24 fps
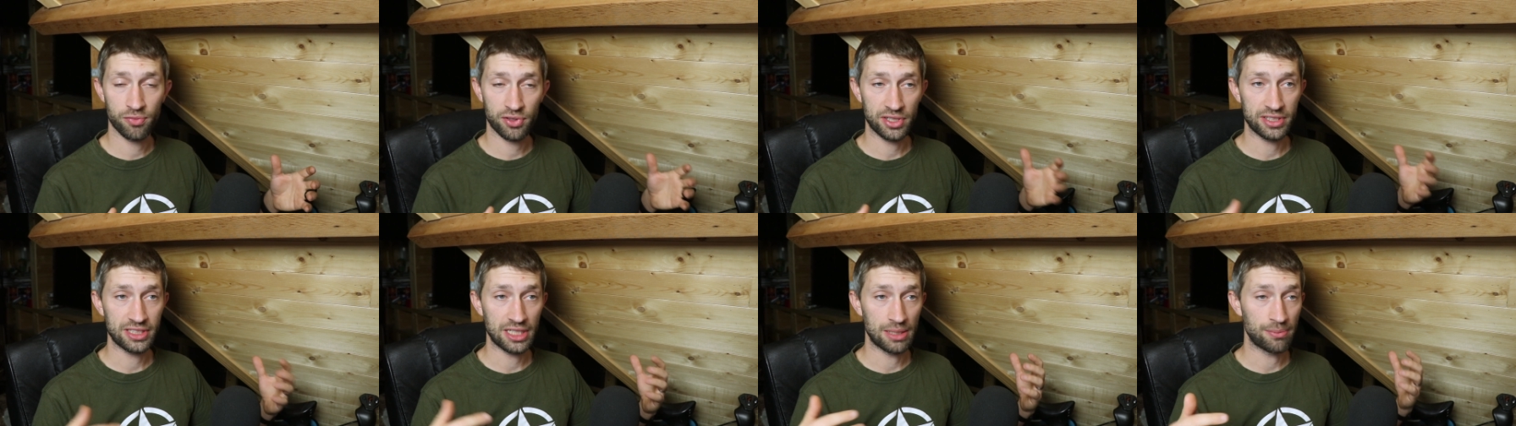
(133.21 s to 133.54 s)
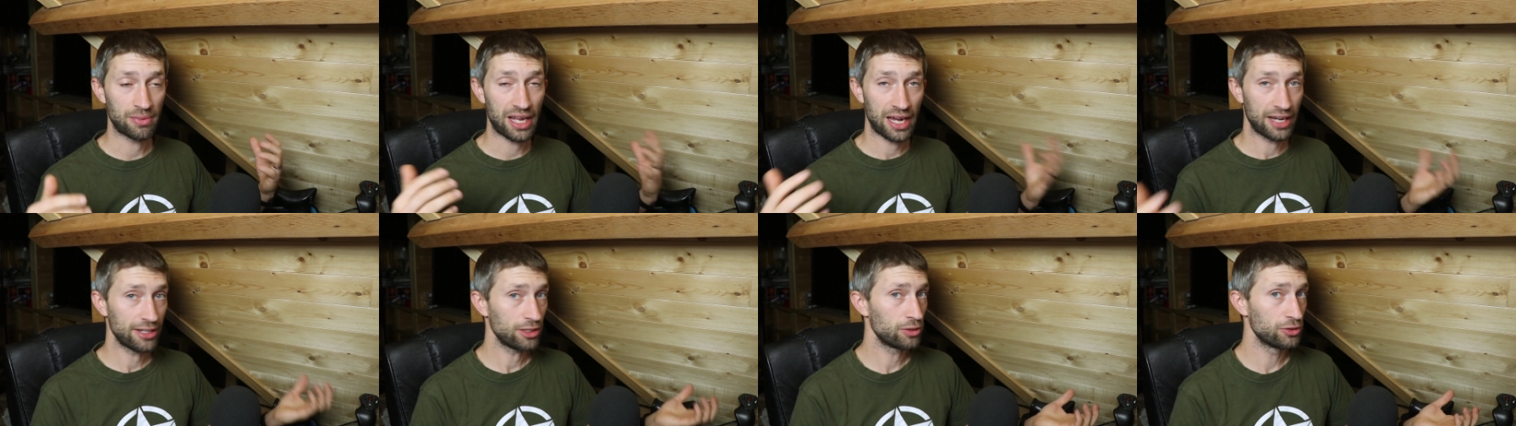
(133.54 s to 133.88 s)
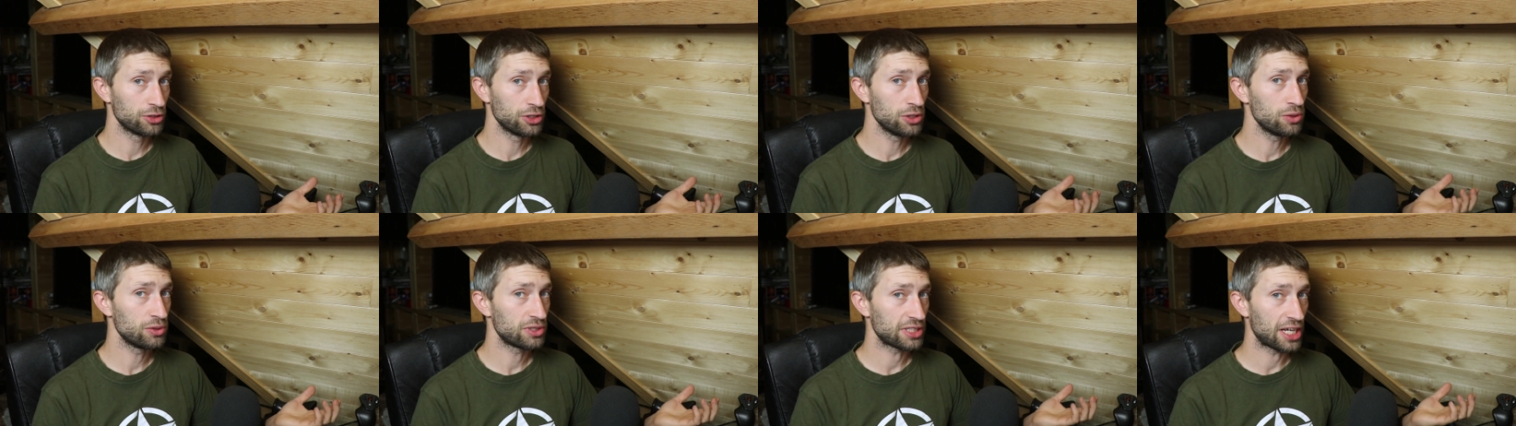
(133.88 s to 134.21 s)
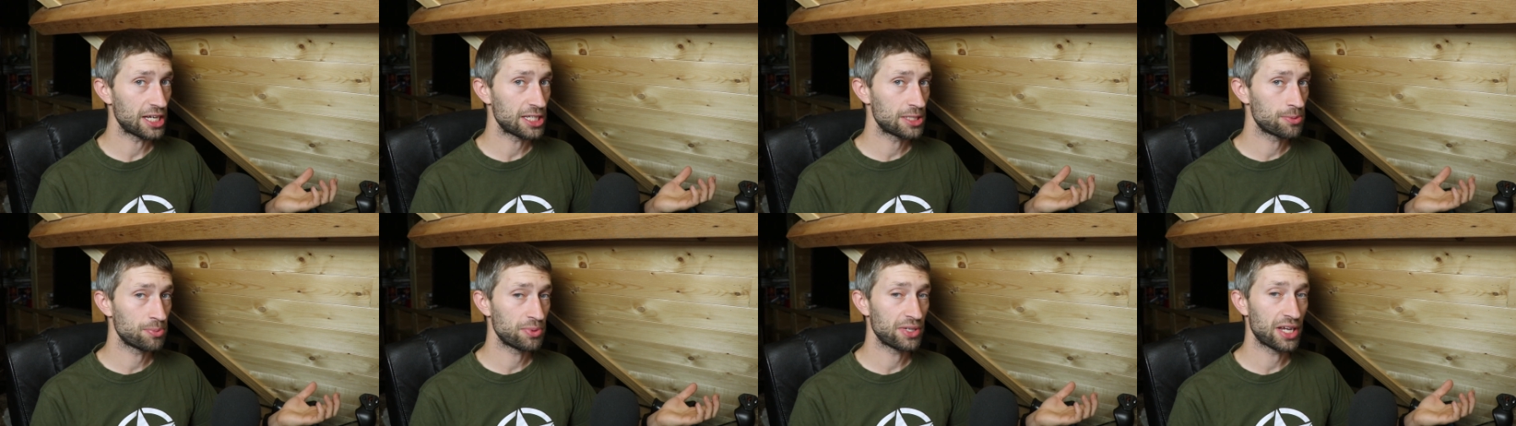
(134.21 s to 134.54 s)
For example, I don't use
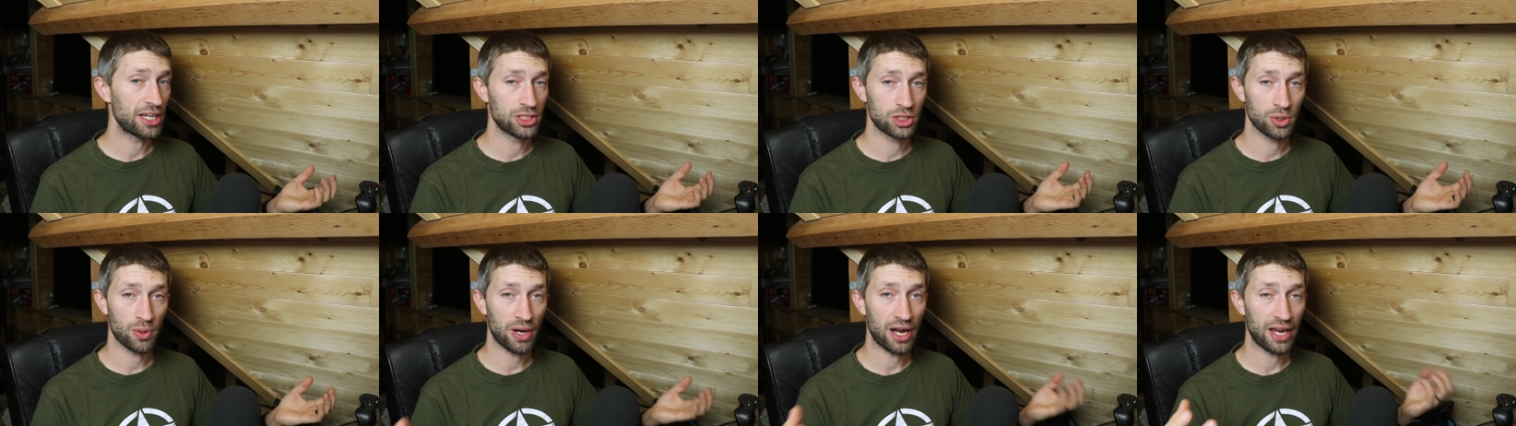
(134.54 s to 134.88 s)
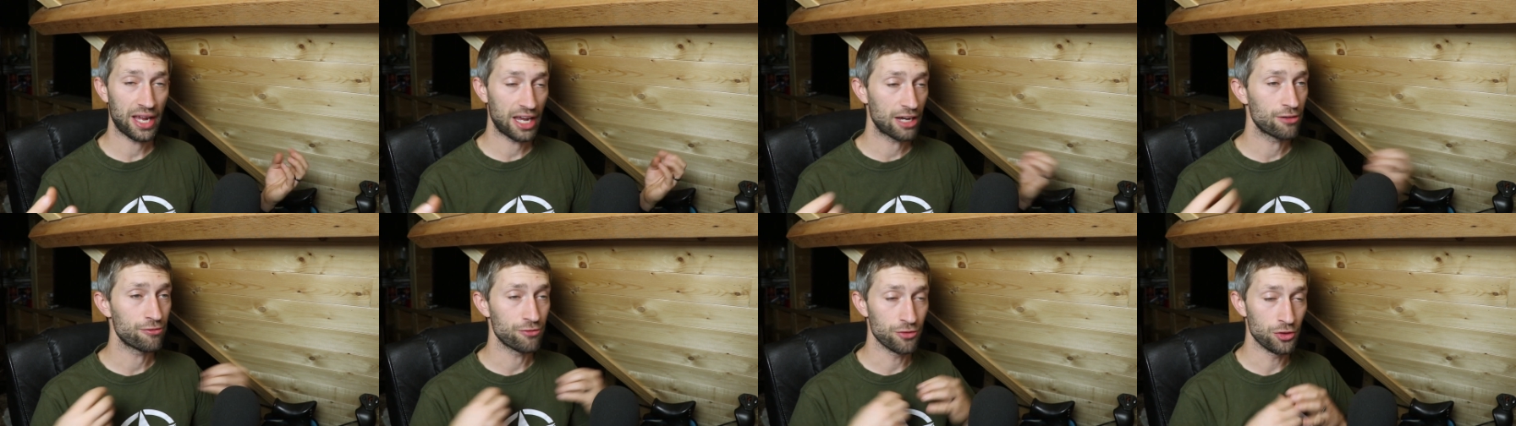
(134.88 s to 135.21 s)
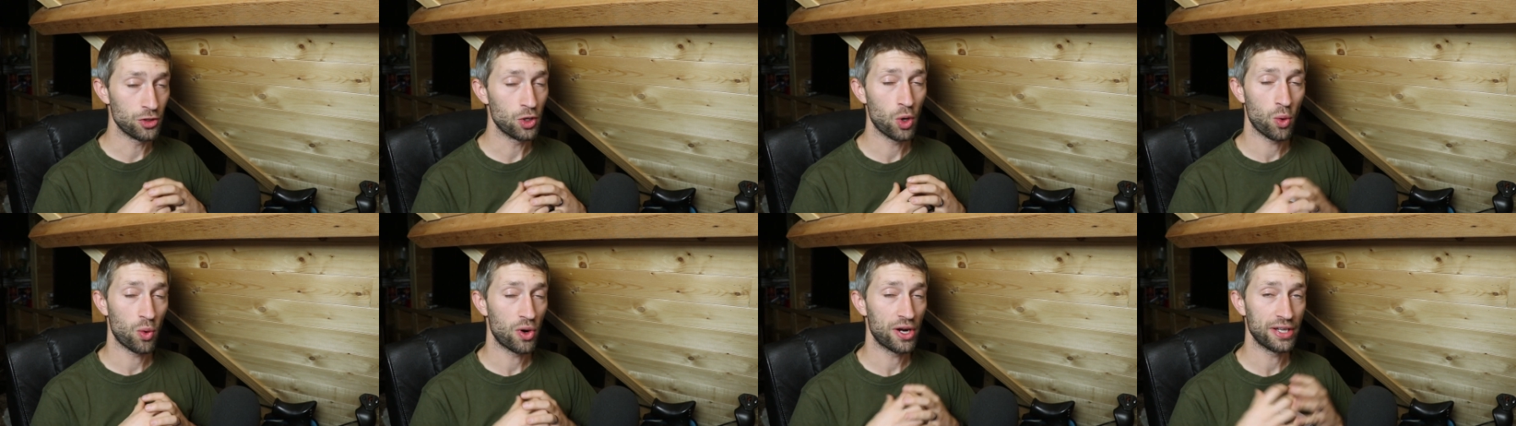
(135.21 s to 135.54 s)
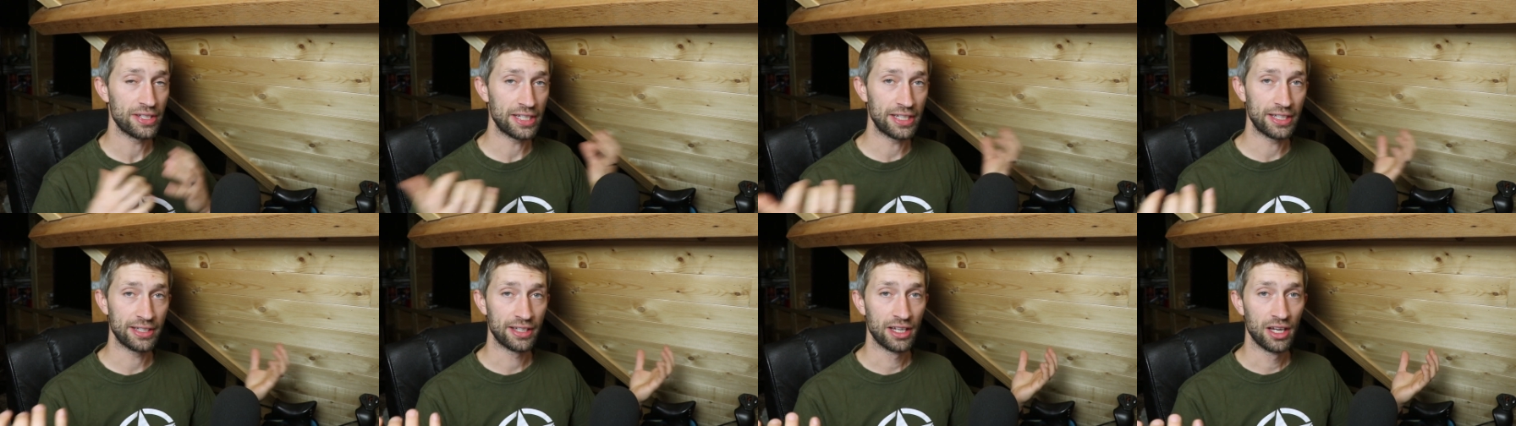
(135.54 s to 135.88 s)
HPA, so I have no
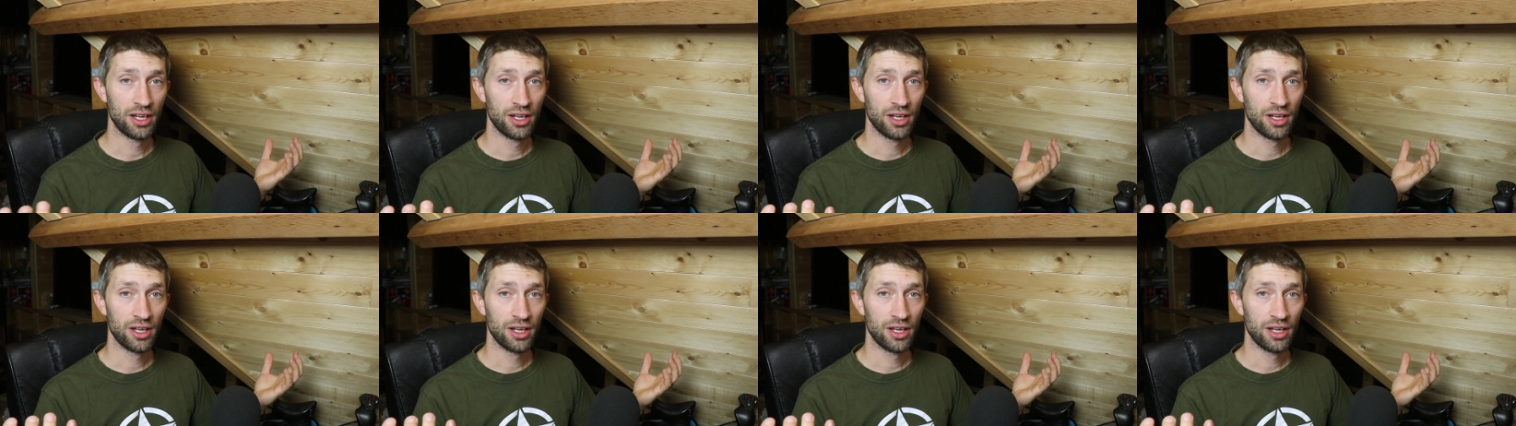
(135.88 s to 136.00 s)
idea